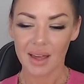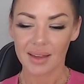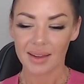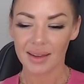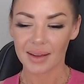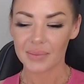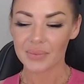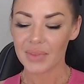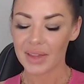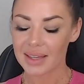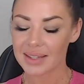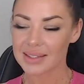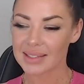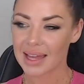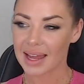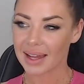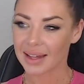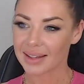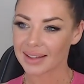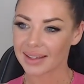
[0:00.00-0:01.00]
Yep,
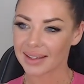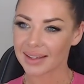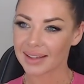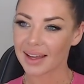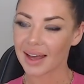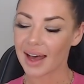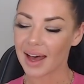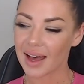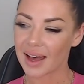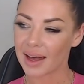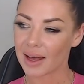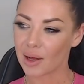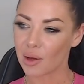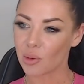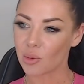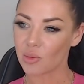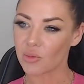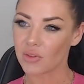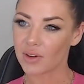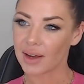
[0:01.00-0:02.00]
exactly.
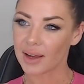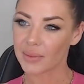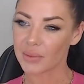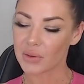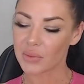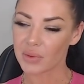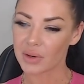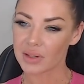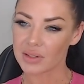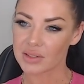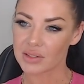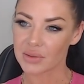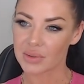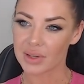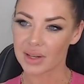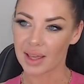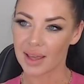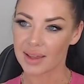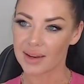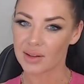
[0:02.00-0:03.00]
Um, I mean, we're
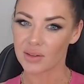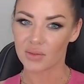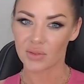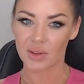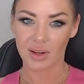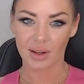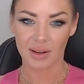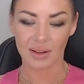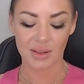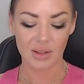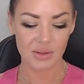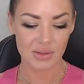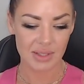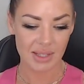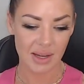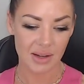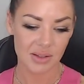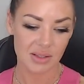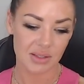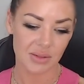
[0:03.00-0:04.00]
doing end of year
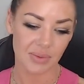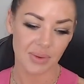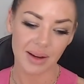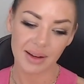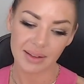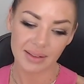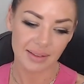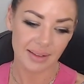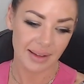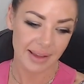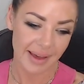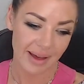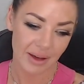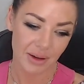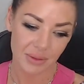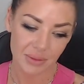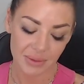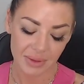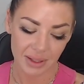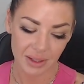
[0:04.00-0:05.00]
closeouts right
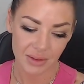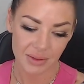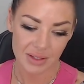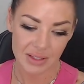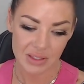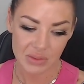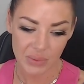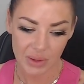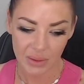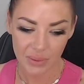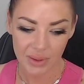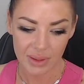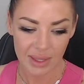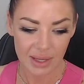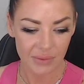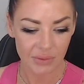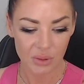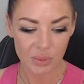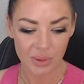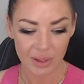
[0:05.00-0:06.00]
now, you know, this week with
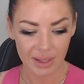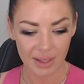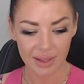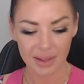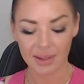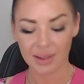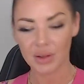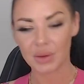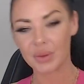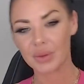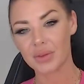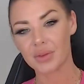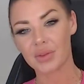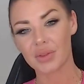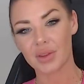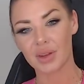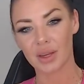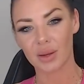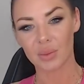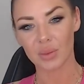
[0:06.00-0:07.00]
everybody and going through
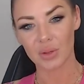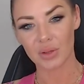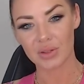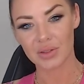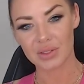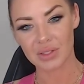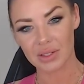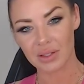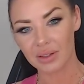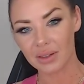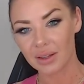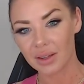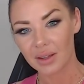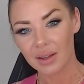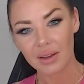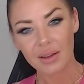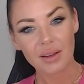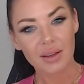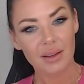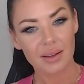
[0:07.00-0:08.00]
the numbers. And,
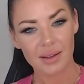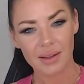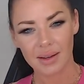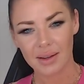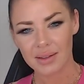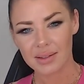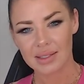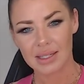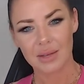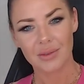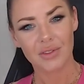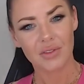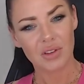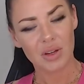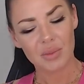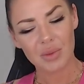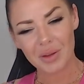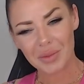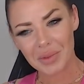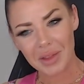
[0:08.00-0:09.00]
you know, some of
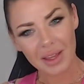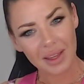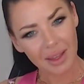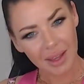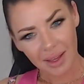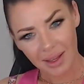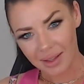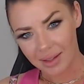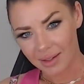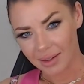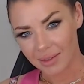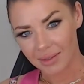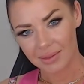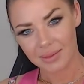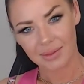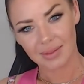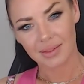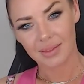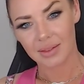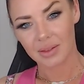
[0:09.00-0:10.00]
them I'm like, I don't,
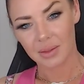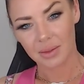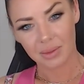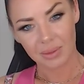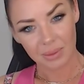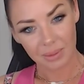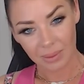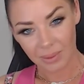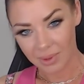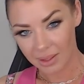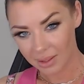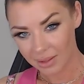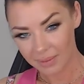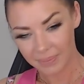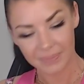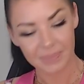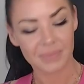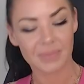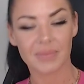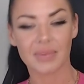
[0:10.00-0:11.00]
what?
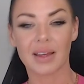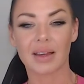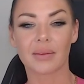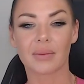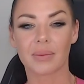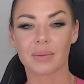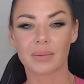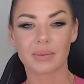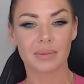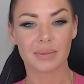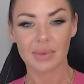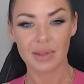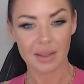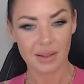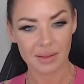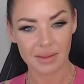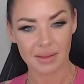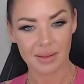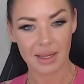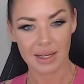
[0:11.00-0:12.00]
Like,
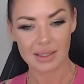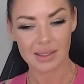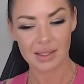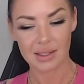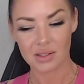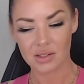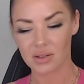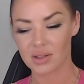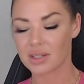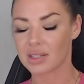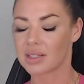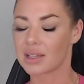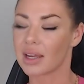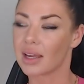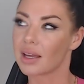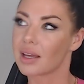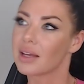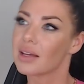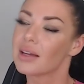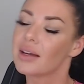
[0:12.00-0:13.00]
that's
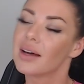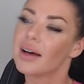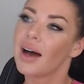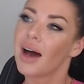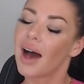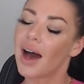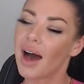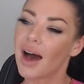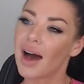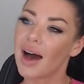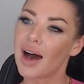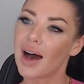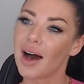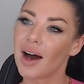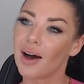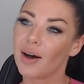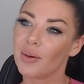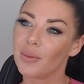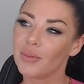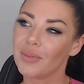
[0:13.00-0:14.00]
interesting.
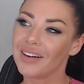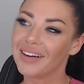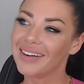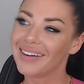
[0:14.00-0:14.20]
Um,